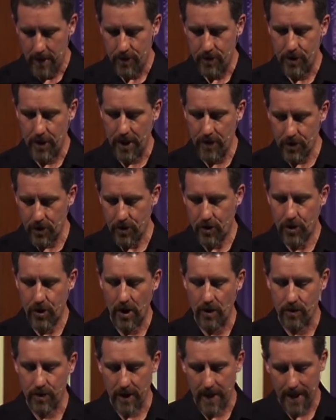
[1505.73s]
Jesus
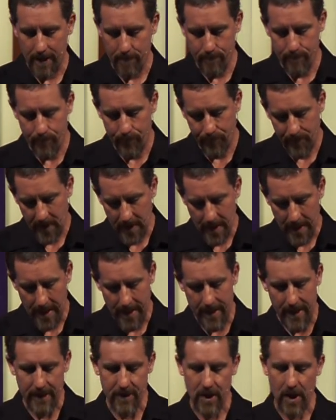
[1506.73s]
shows up
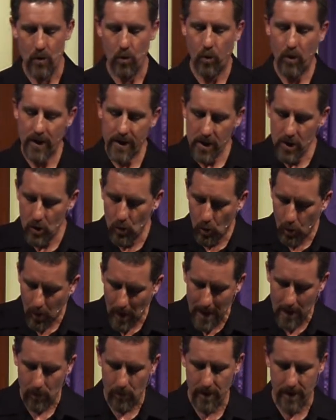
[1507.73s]
and they say, "What do you
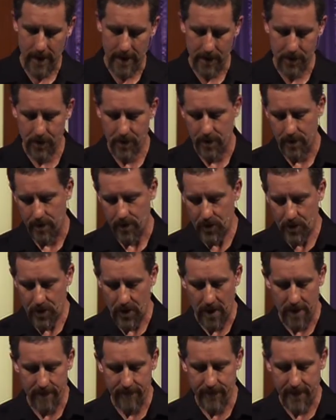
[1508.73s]
want with us,
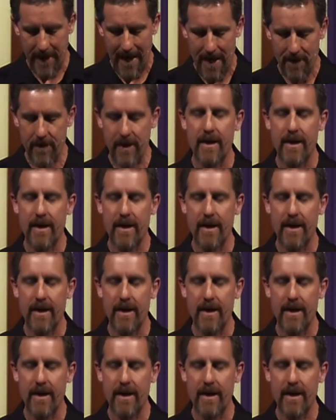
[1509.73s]
Son of God?"